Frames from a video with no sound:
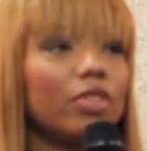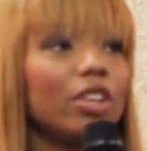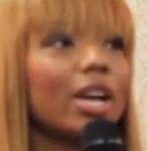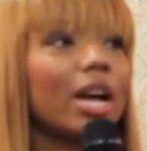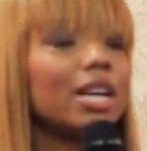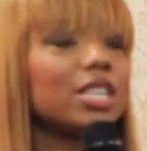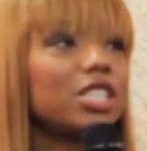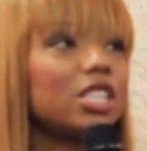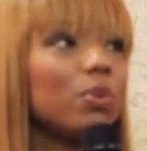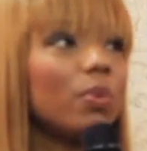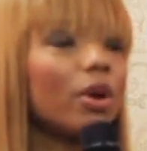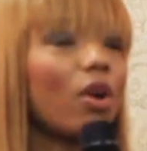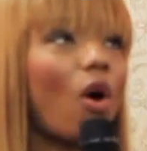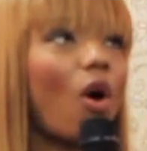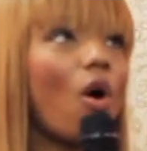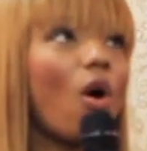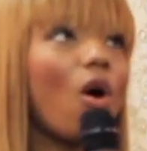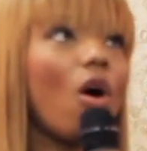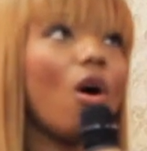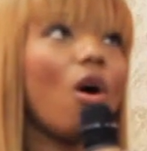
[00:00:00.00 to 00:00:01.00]
You guys, she
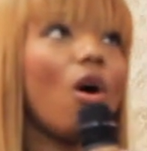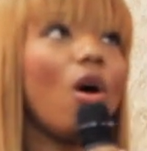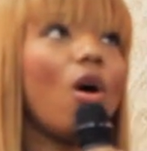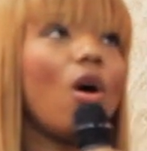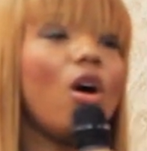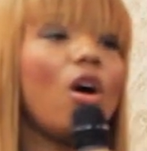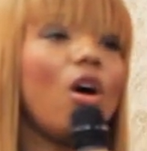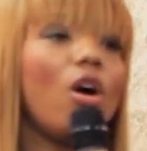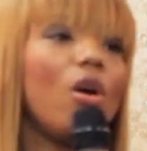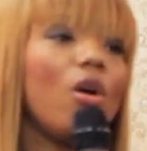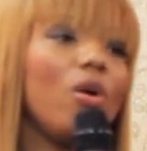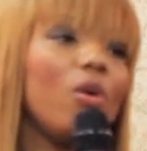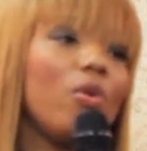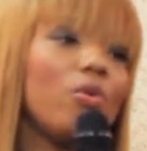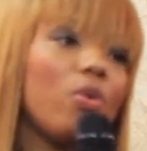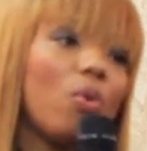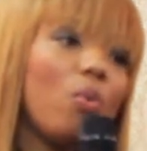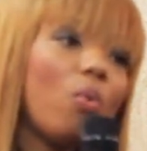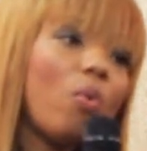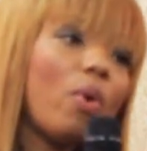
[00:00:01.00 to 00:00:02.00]
went
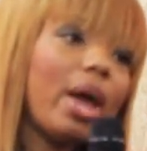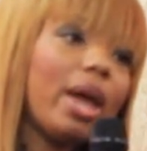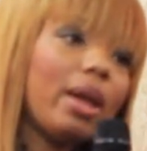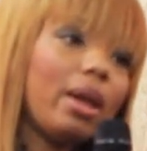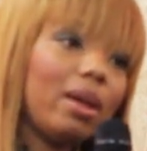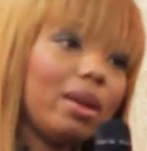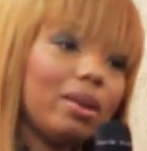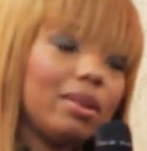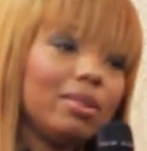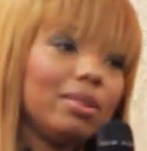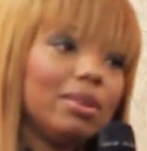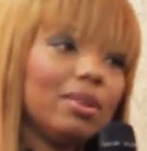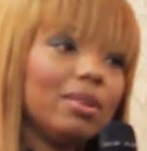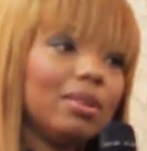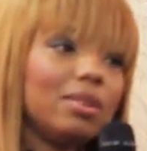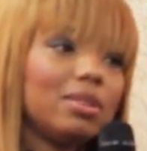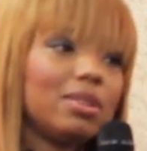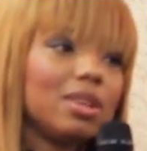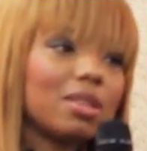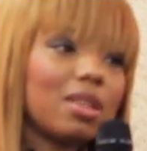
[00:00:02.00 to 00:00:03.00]
all the way
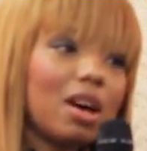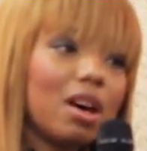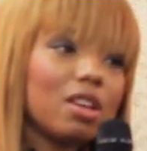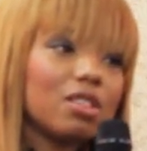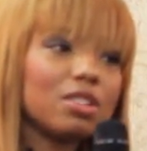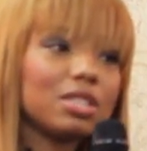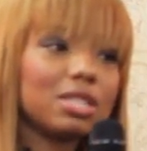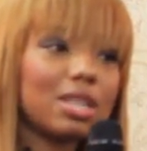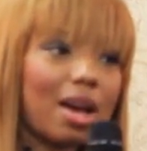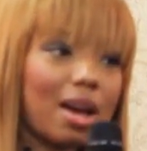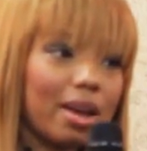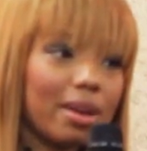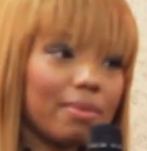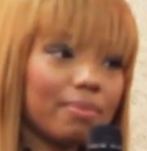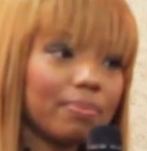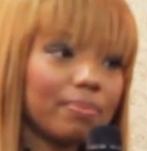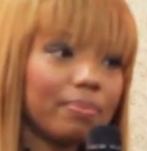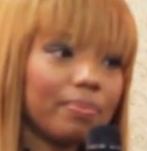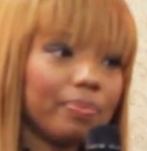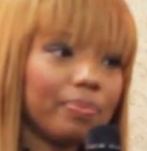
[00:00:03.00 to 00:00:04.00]
to the other side.